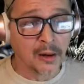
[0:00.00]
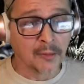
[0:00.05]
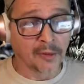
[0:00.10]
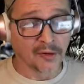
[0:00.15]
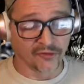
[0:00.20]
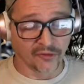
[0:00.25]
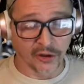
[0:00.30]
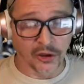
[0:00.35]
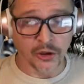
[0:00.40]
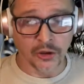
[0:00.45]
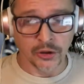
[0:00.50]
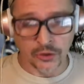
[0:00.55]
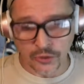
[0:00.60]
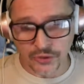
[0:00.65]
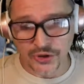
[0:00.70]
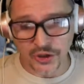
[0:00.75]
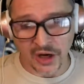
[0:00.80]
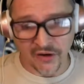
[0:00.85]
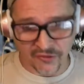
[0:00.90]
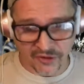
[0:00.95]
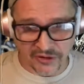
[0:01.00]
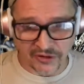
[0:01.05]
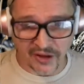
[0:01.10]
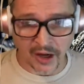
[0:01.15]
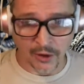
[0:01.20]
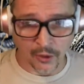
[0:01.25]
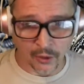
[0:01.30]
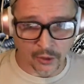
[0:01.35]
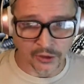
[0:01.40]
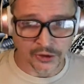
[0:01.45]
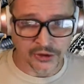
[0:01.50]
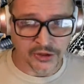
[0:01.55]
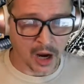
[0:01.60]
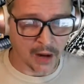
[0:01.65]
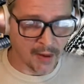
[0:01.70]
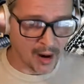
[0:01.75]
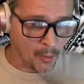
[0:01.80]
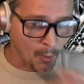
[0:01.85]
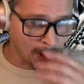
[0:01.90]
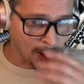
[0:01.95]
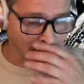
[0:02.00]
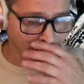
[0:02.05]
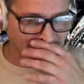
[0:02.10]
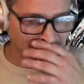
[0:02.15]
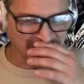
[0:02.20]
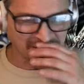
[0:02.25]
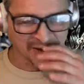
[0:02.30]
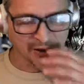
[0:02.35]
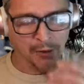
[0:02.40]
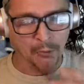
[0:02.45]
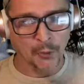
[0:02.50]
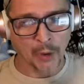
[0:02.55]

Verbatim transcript: but if I'm going to use it every day all the time, I want to buy,